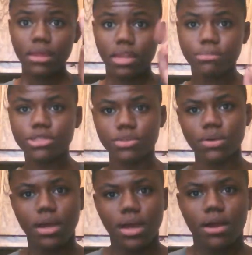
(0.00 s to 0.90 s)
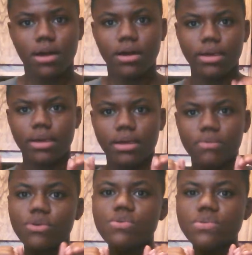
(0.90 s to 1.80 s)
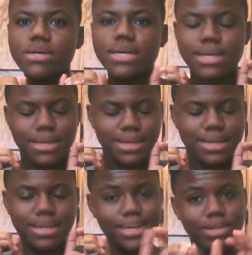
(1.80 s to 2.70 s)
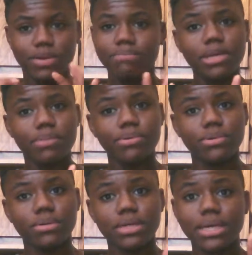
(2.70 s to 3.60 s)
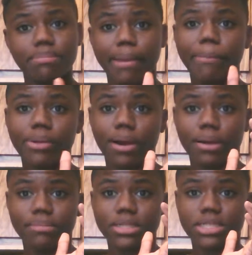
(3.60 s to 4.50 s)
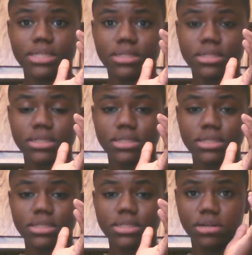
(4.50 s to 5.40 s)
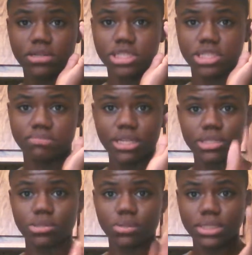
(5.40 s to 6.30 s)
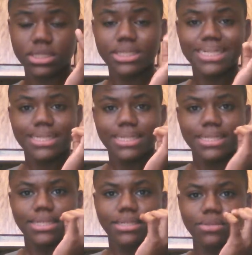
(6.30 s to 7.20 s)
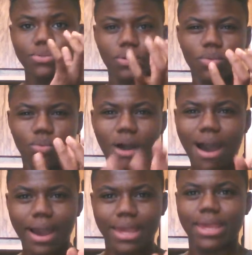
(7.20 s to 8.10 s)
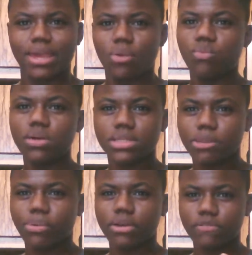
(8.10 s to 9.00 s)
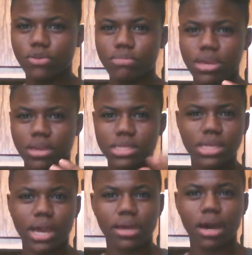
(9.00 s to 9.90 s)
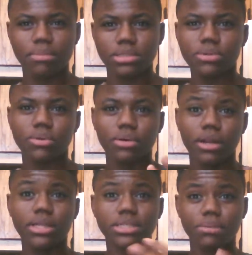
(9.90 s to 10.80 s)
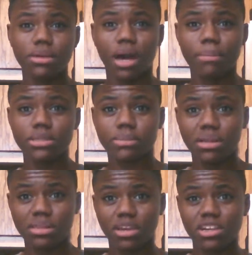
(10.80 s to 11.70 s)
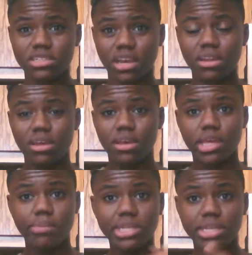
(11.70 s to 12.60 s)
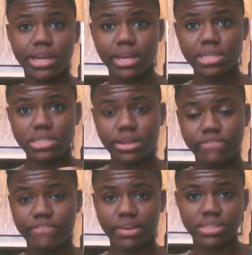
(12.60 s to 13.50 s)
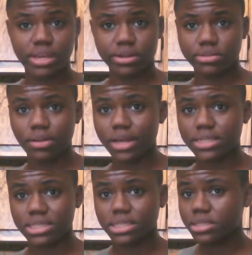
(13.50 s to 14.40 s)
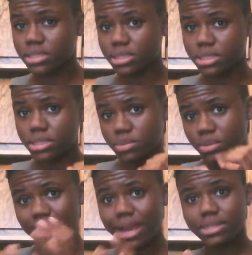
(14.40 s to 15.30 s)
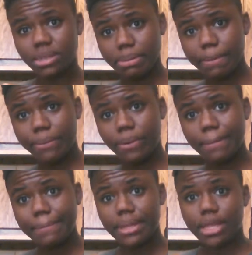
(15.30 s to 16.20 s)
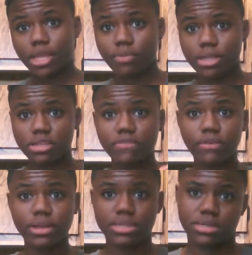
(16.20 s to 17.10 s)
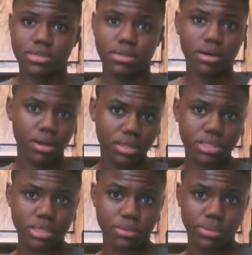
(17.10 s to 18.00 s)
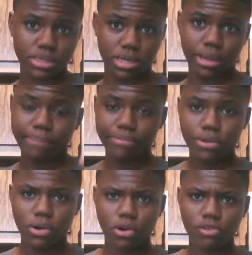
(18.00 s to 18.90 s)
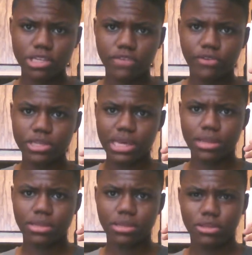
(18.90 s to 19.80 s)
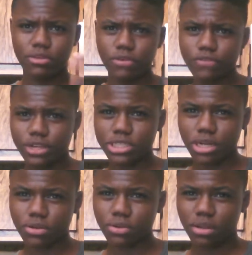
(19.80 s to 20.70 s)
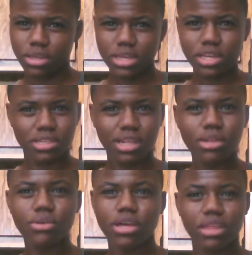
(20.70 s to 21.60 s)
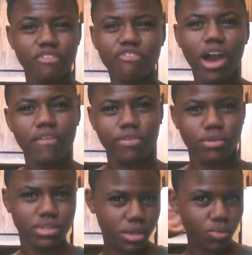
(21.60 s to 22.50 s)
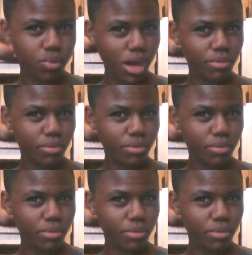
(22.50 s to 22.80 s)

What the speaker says: Number two, rude and ignorant people. And people that are judgmental, like, why? What's the point of you making side comments or unnecessary comments about things that can be changed in 5 seconds or less? Like, just relax. And people that raise their voice at unnecessary reasoning or raise their voice at youth in general, like kids, like little kids, like 5-year-olds. Like, why